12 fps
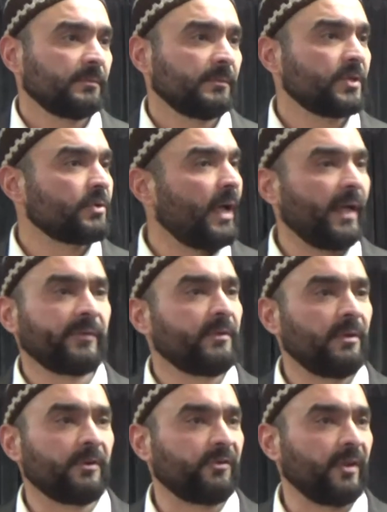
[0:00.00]
So ask
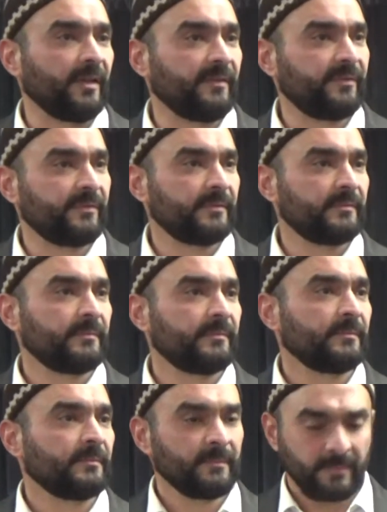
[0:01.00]
yourself,
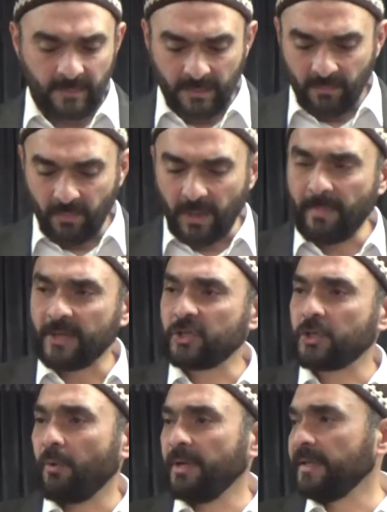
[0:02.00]
what am I
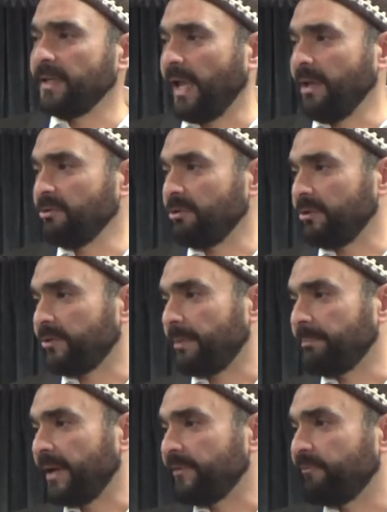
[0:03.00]
showing the angels
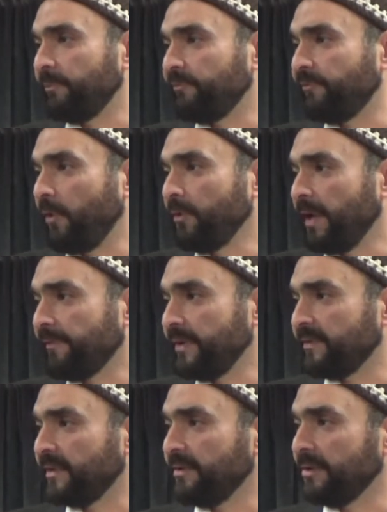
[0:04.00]
on my phone every
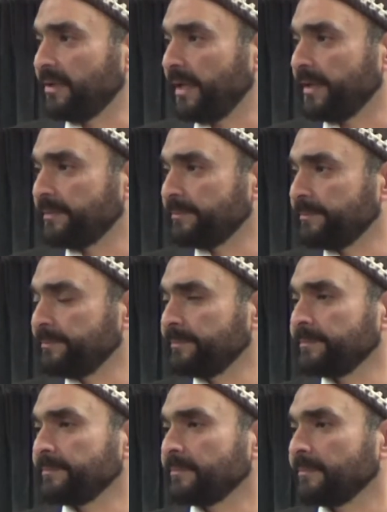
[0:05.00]
single day?
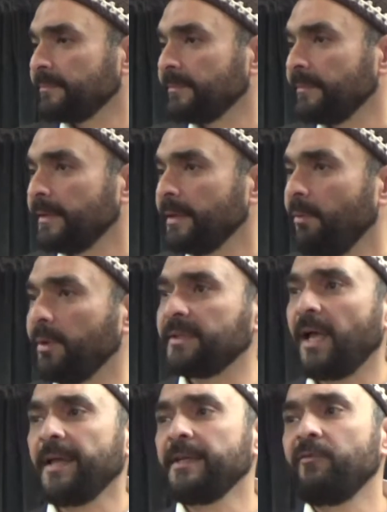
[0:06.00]
What
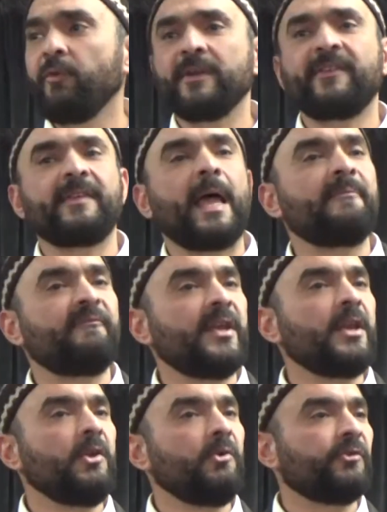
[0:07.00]
kind of WhatsApp
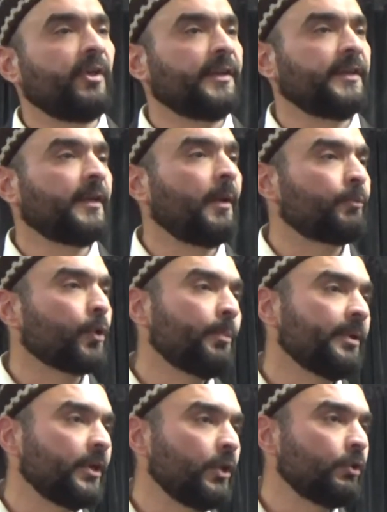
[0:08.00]
videos and
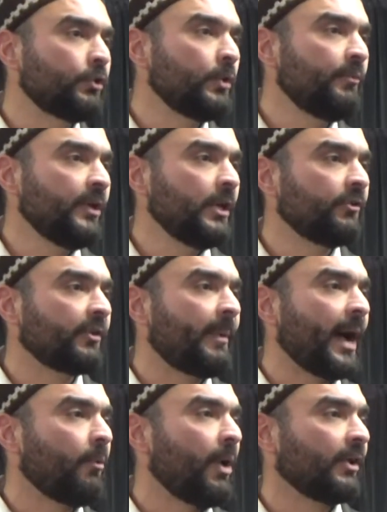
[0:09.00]
inappropriate YouTube videos am
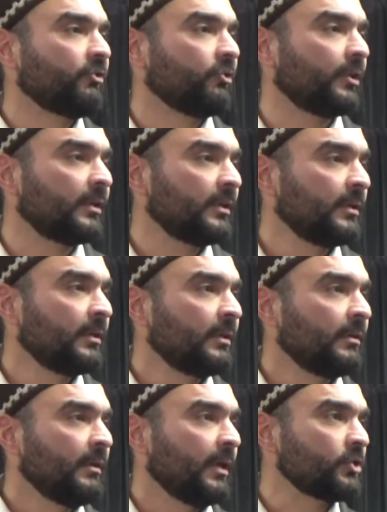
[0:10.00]
I watching
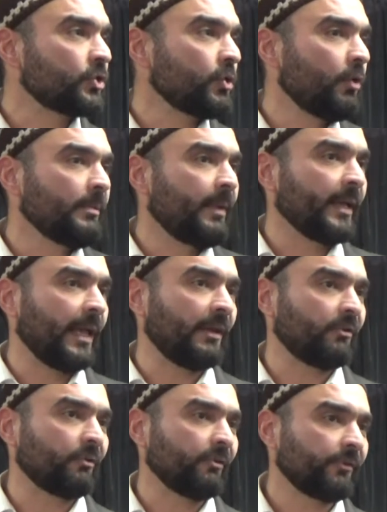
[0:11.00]
and showing my
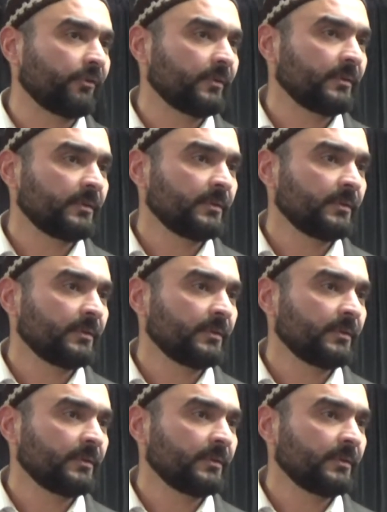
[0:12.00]
angels?